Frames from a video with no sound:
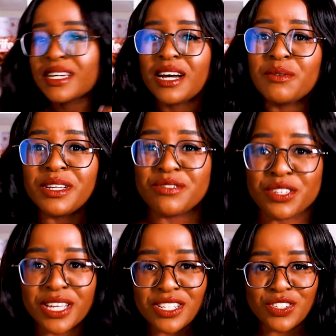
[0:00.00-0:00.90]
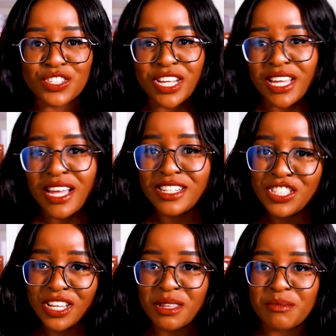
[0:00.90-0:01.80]
can't wait for you guys to
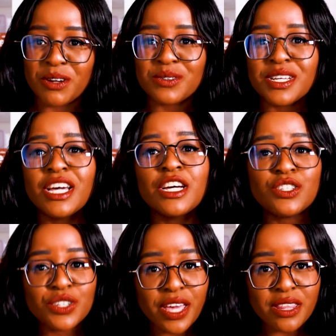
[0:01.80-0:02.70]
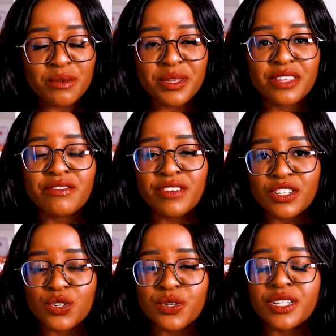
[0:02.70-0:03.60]
check them out. Together with the
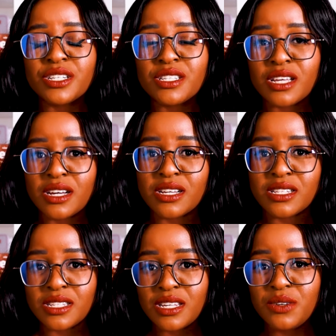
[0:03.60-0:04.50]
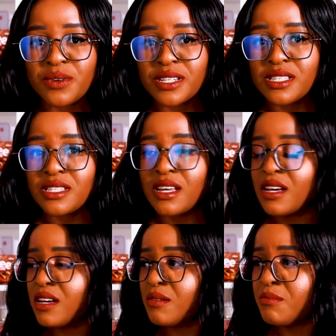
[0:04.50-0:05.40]
Victoria's Secret
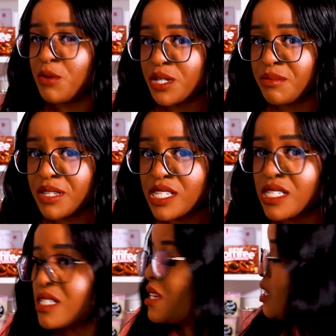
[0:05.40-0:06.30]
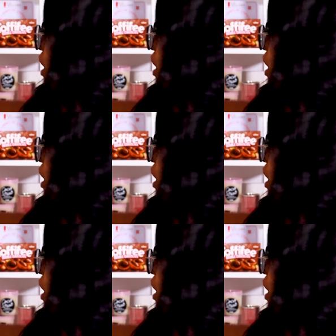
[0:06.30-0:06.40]
body mist,